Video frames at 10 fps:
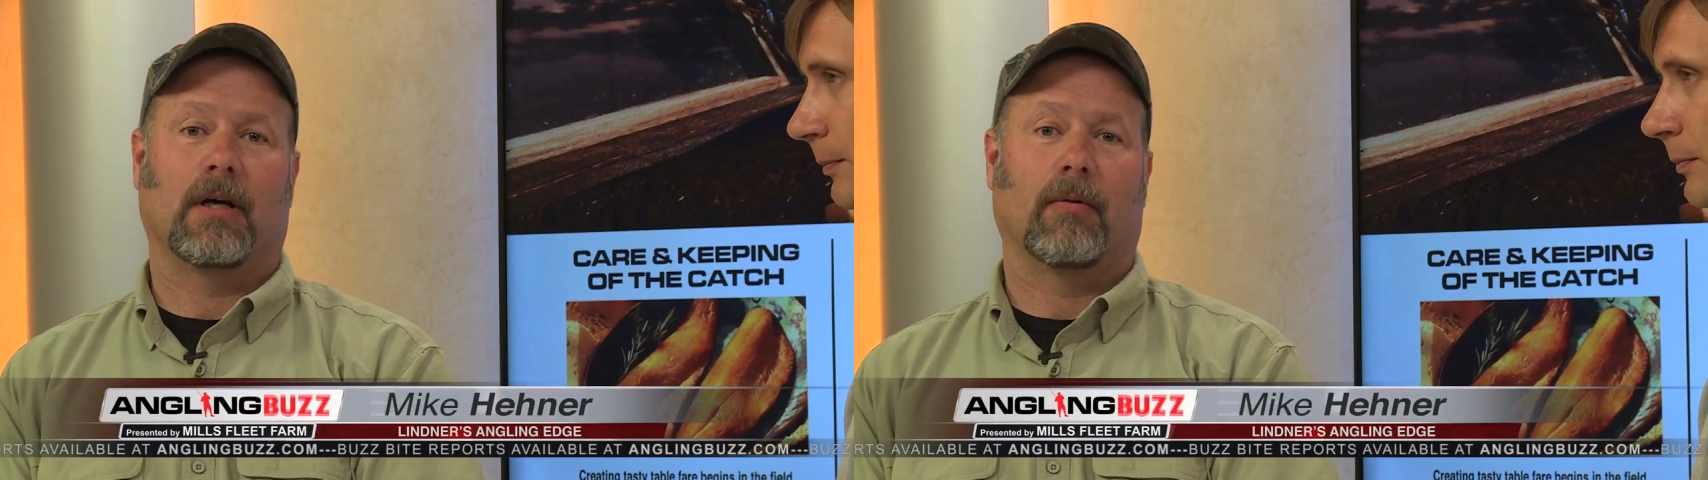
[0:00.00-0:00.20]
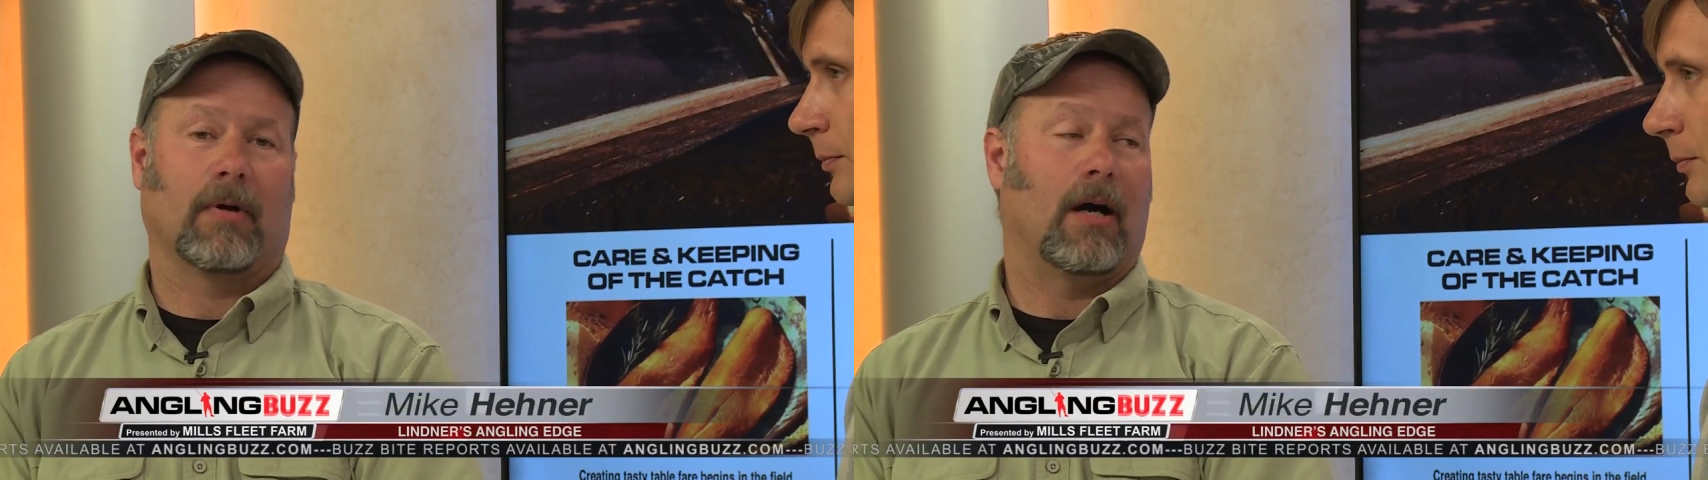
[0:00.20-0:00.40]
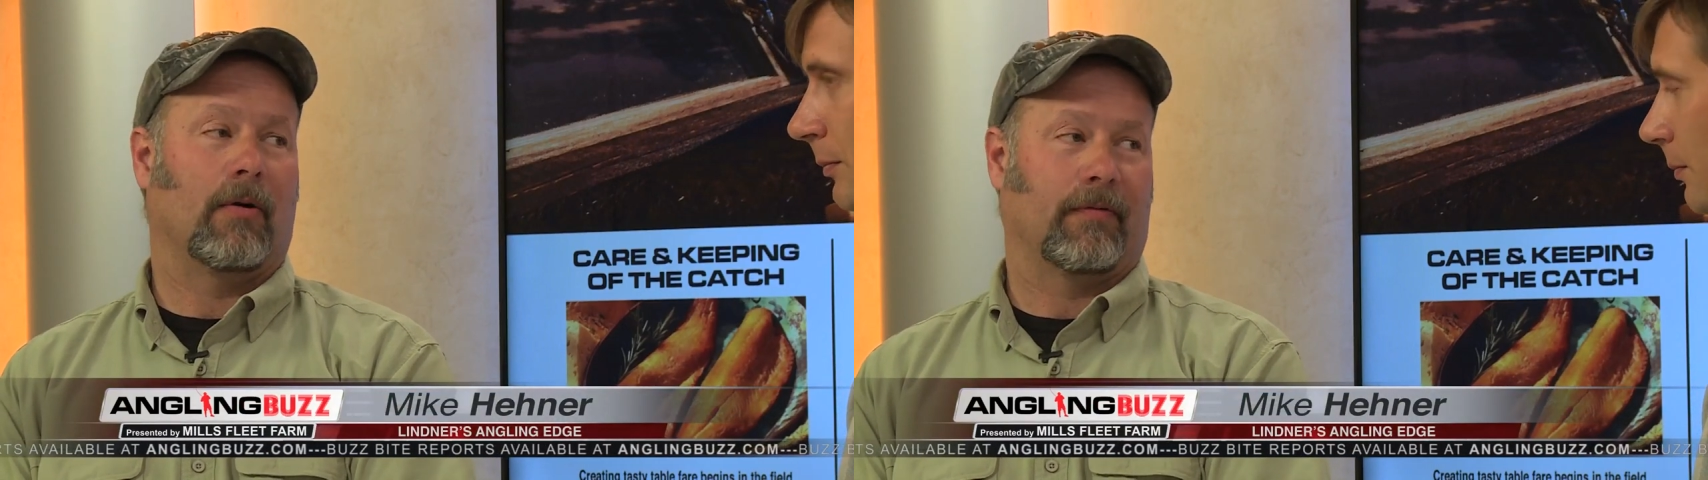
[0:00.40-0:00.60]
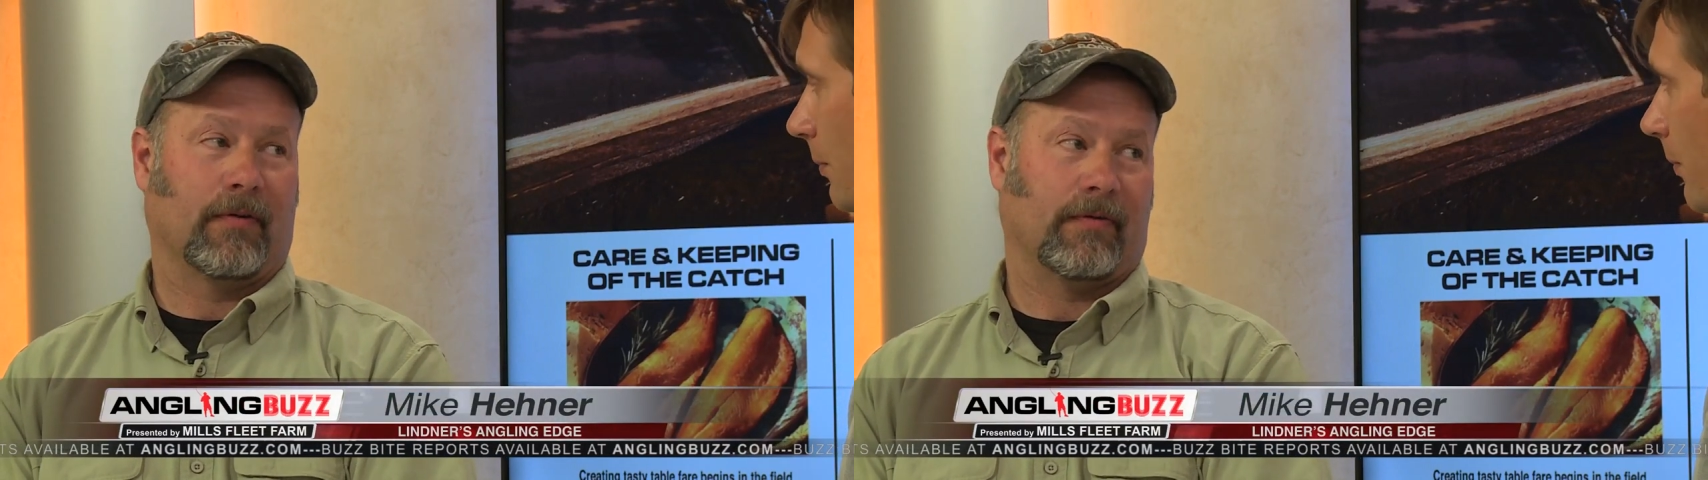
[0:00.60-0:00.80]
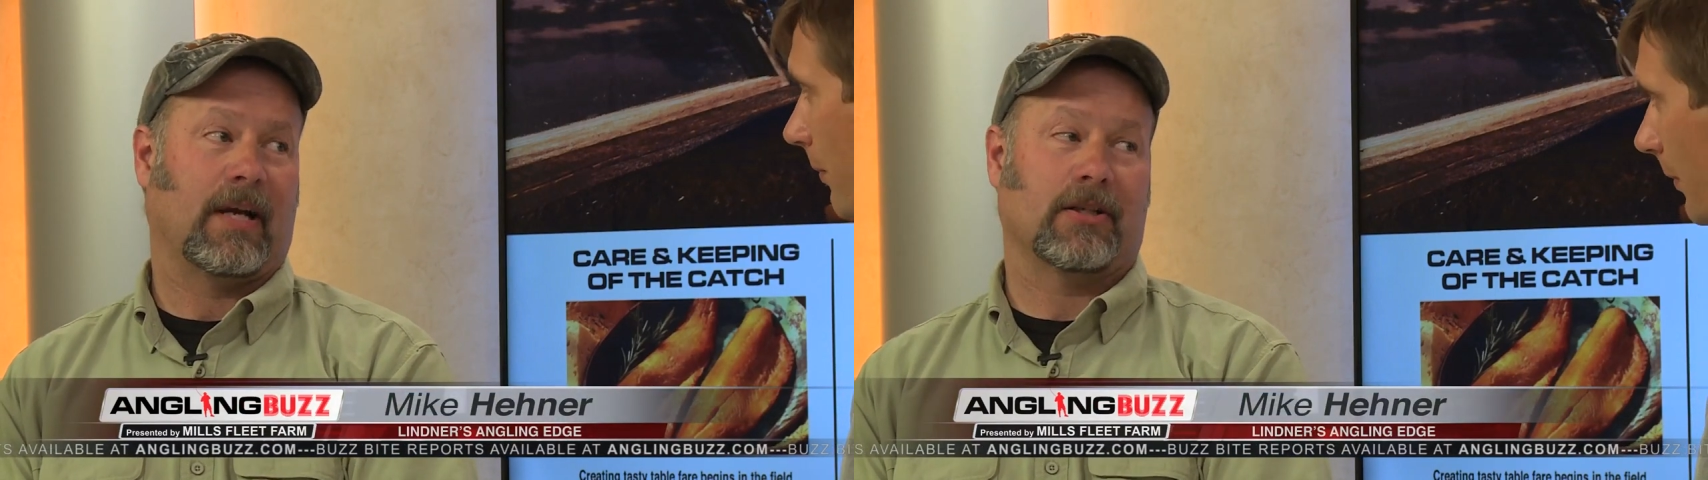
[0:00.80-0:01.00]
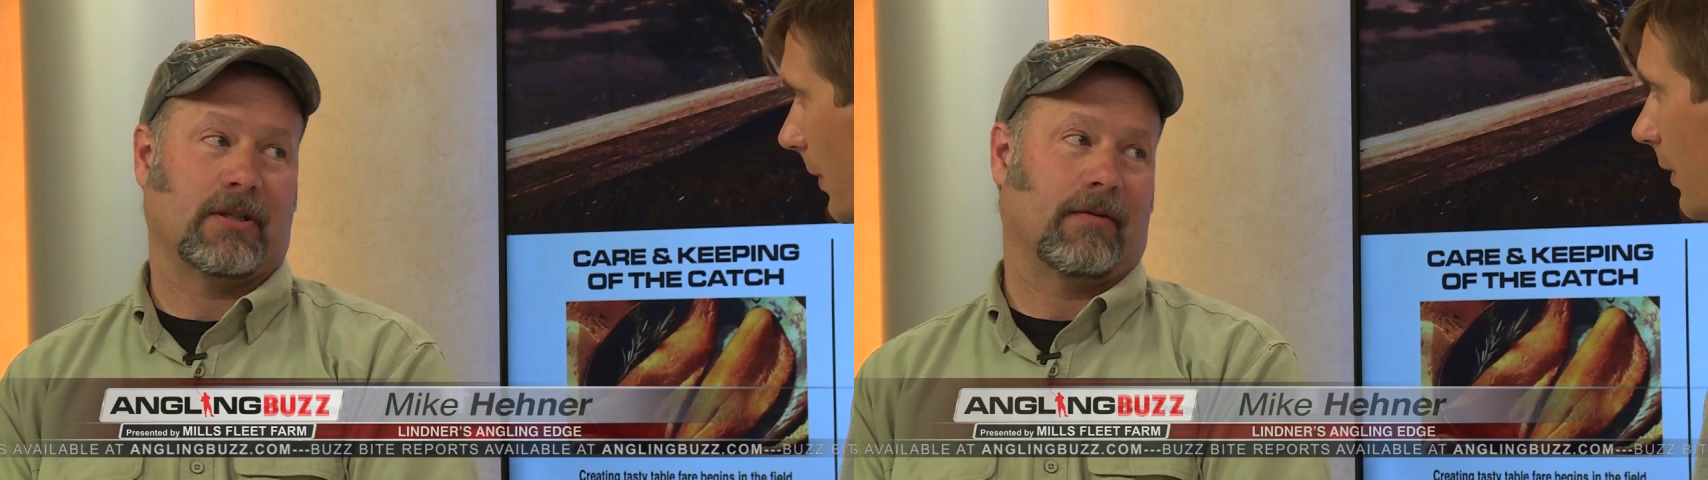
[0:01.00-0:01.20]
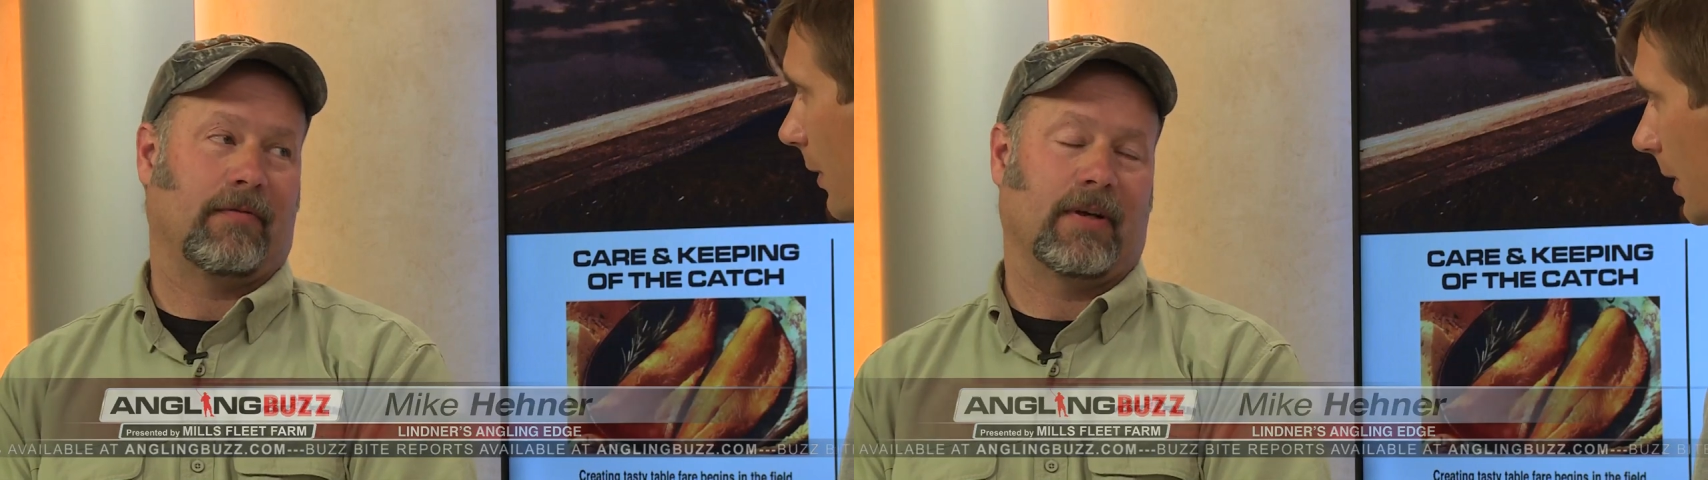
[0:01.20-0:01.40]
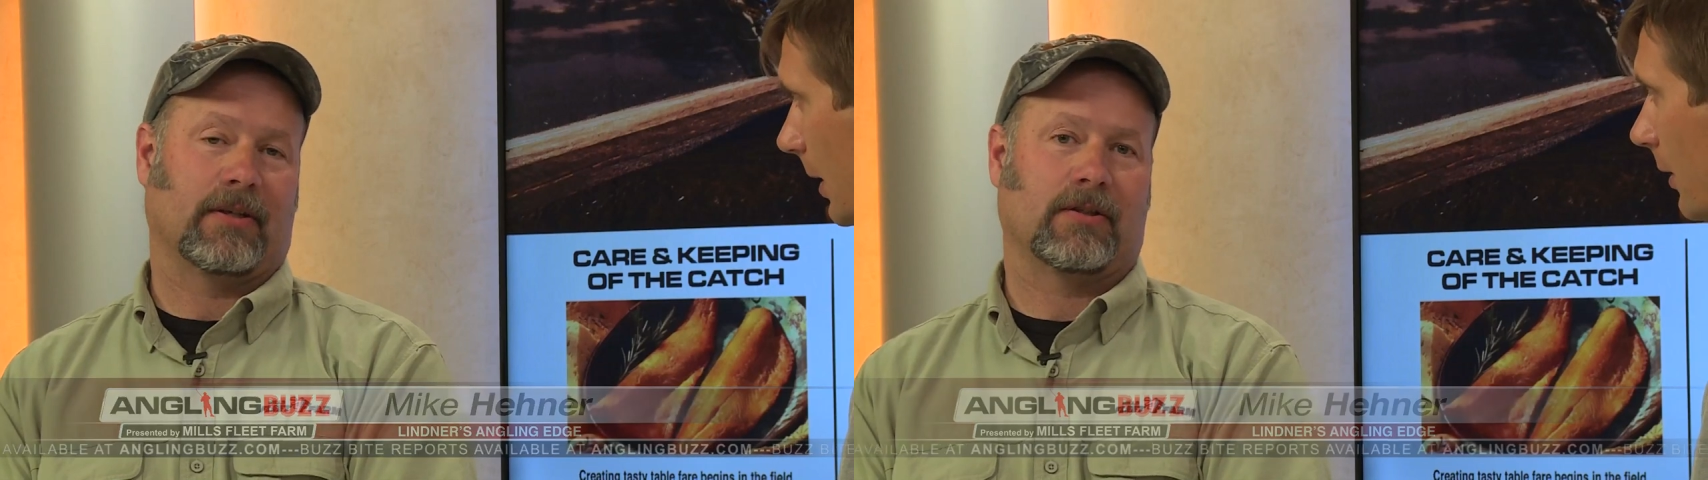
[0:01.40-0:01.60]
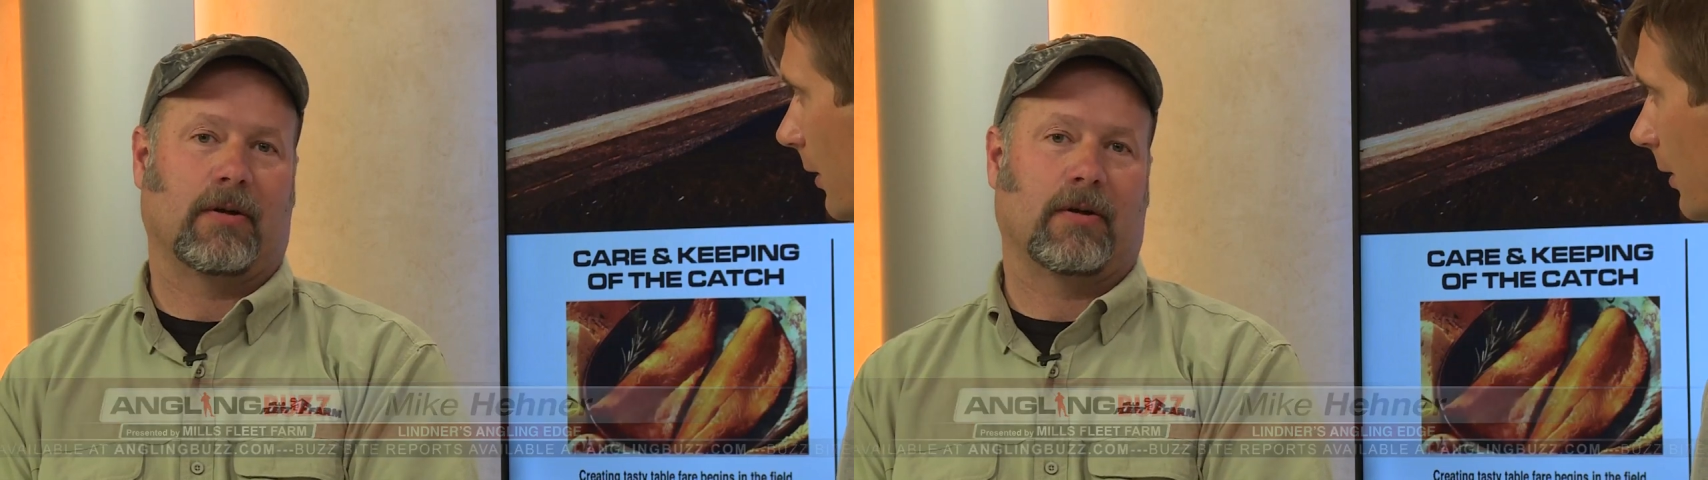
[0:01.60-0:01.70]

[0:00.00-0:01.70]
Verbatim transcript: around for catching fish.